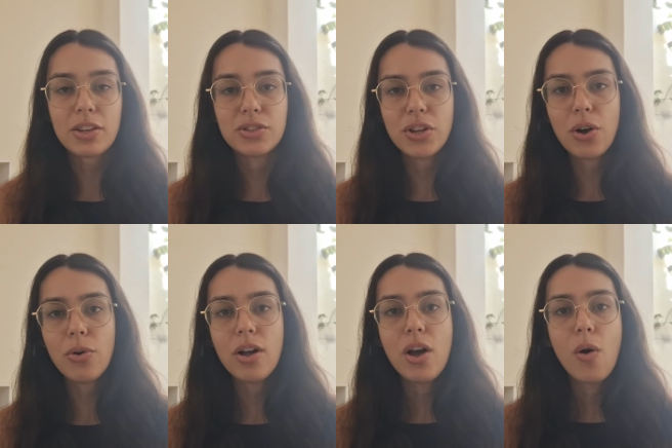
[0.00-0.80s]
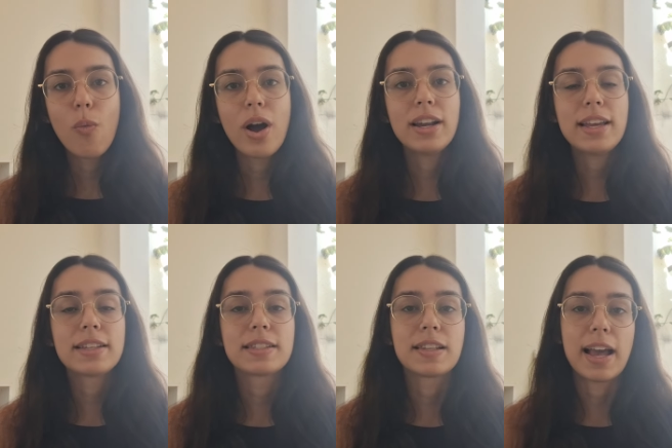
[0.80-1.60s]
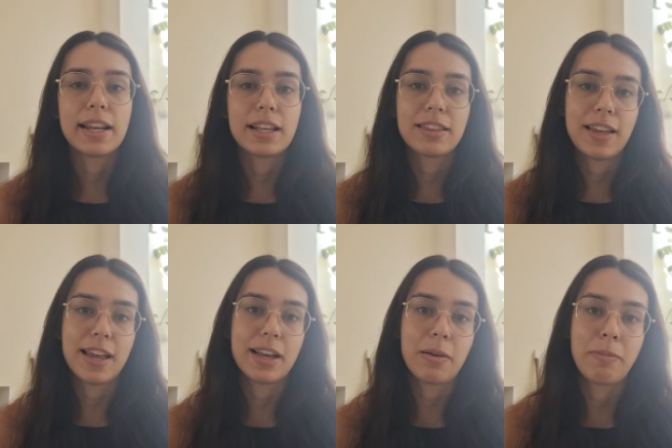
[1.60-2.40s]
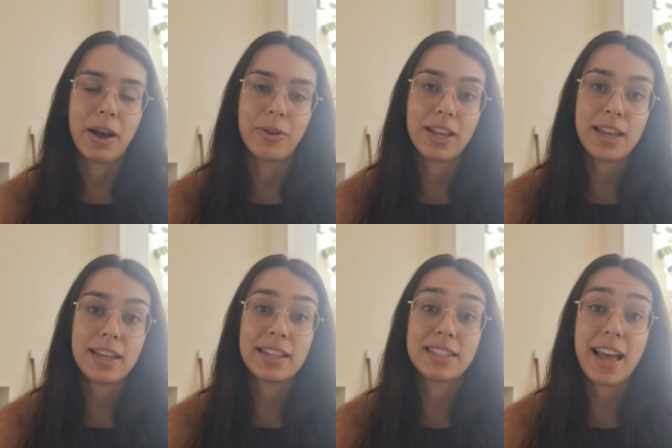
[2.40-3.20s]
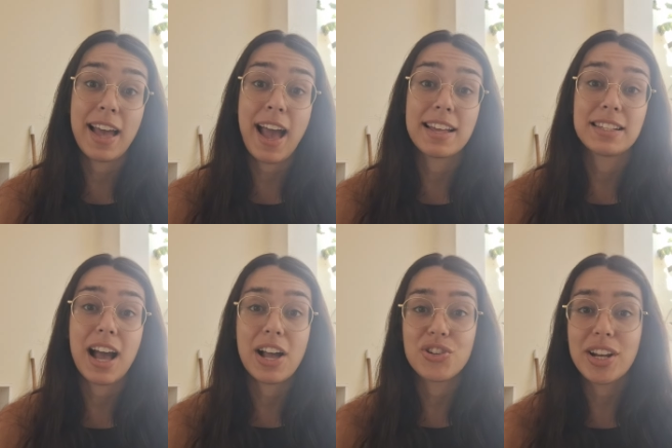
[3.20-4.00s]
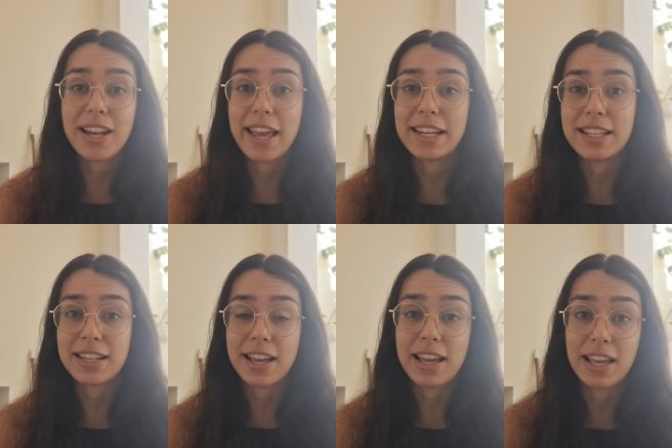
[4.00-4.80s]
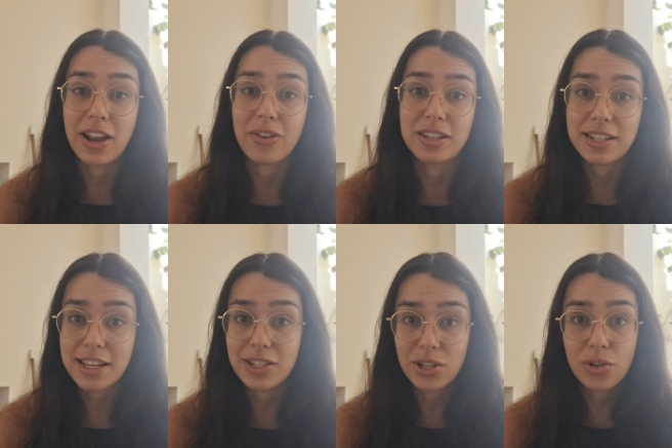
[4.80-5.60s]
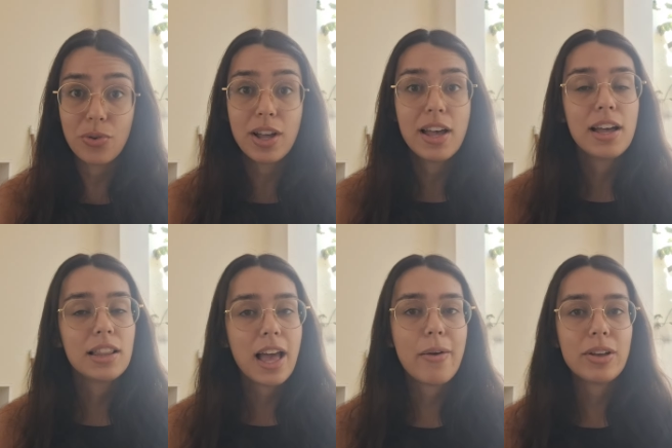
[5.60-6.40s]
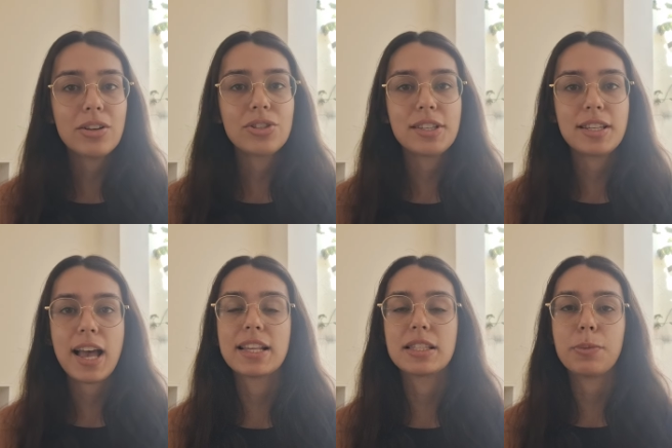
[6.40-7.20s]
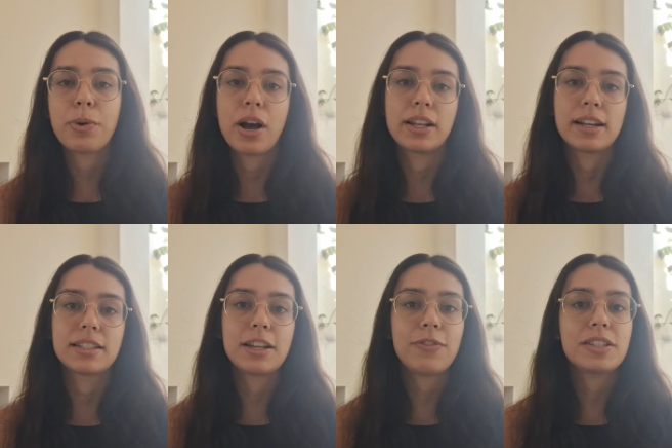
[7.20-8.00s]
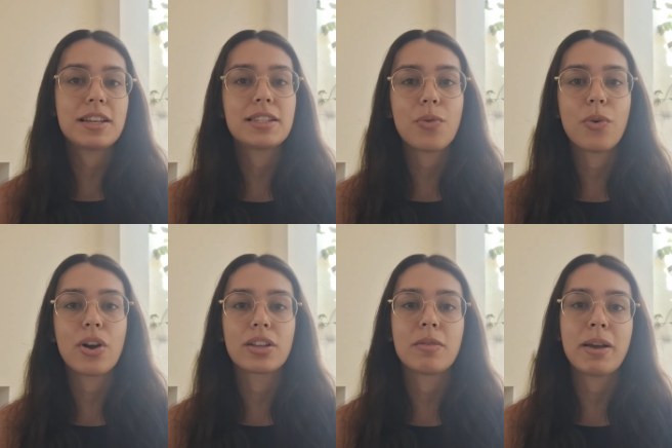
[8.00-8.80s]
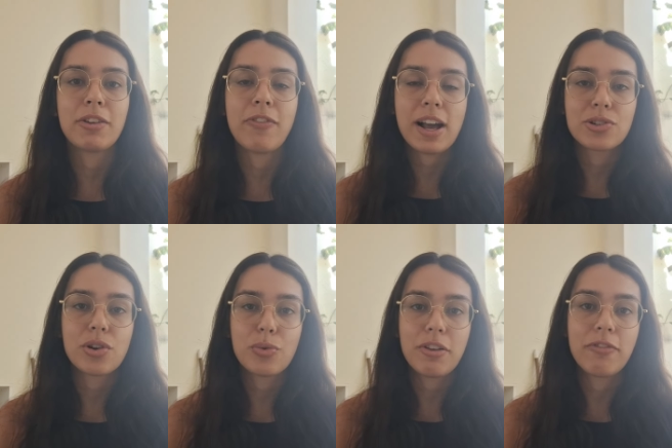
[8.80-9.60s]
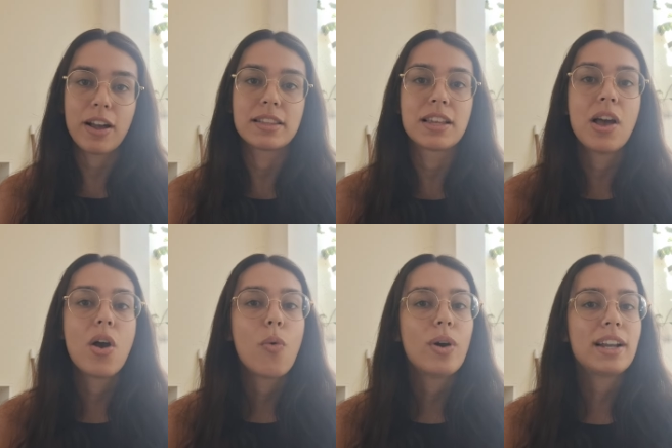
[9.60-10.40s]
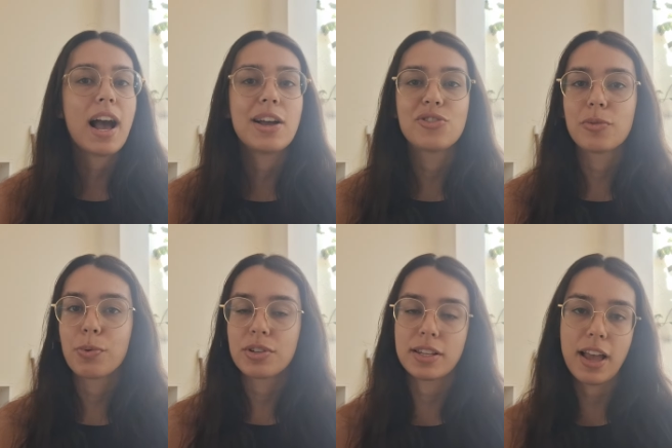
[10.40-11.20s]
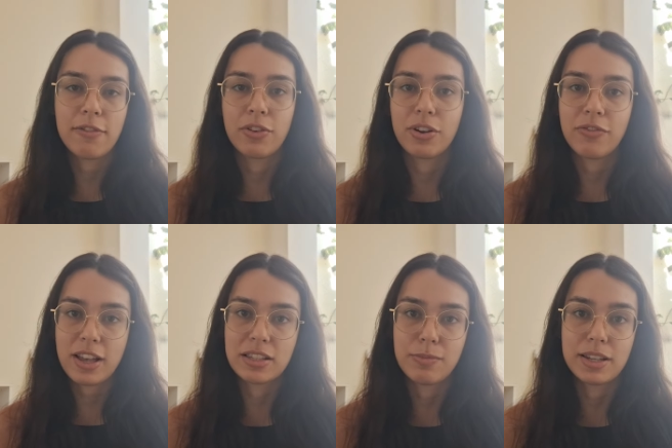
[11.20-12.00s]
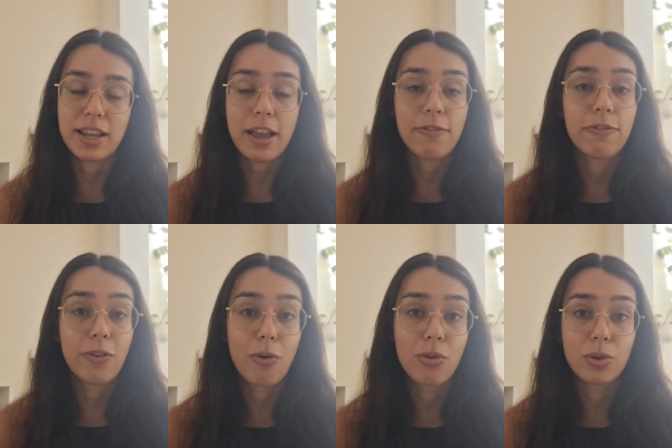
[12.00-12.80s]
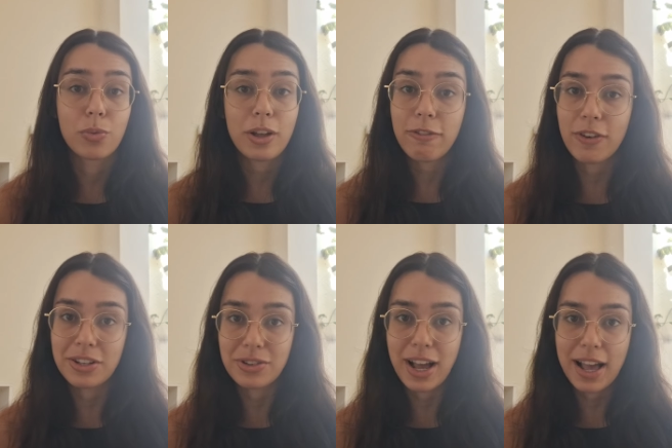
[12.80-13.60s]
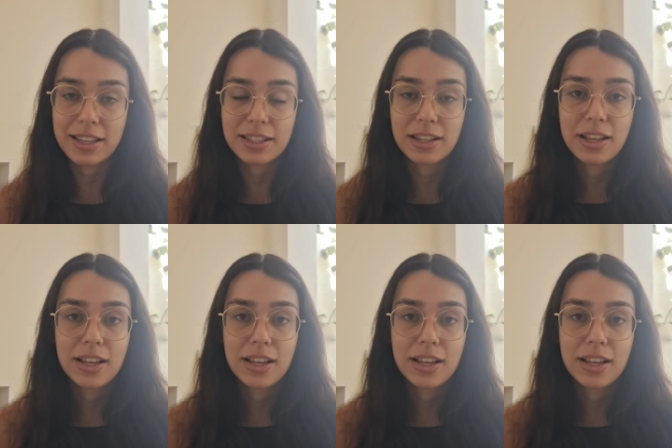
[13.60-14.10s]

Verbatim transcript: So one exciting thing about it is that it has a 180 day guarantee too, allowing you to test the product and if it doesn't work, the manufacturer refunds 100% of your investment, a full refund you guys.